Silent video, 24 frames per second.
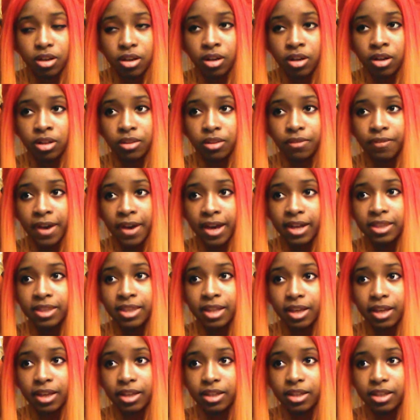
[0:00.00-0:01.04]
on the fact
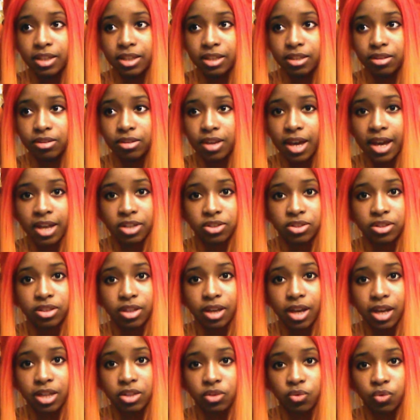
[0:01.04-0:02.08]
that he actually
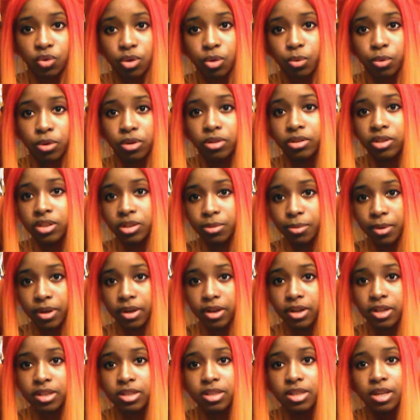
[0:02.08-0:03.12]
has real world
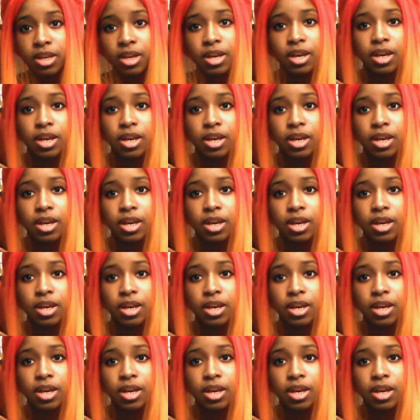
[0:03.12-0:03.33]
experience.